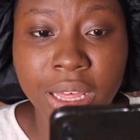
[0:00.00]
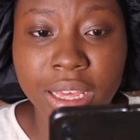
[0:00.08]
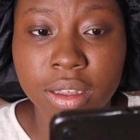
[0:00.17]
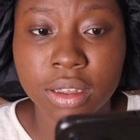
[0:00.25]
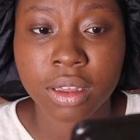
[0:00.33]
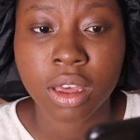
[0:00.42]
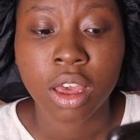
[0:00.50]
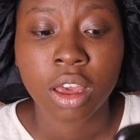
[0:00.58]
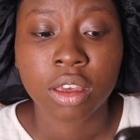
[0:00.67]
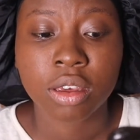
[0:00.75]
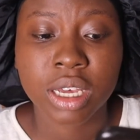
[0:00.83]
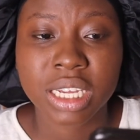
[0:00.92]
Like,
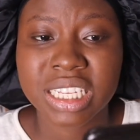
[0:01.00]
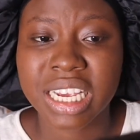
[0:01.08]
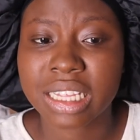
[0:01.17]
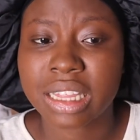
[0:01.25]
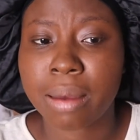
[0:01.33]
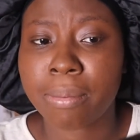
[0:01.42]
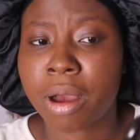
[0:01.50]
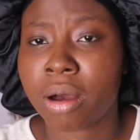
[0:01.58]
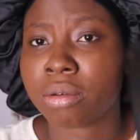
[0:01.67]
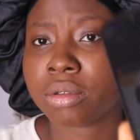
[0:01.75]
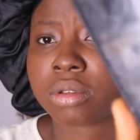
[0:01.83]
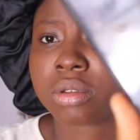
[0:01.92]
you can check them
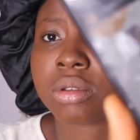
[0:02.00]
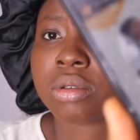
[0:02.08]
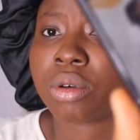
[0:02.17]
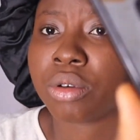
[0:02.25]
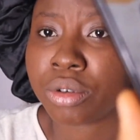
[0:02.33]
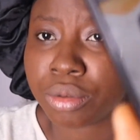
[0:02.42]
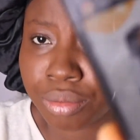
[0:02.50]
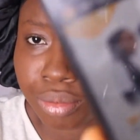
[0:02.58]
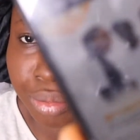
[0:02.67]
out on,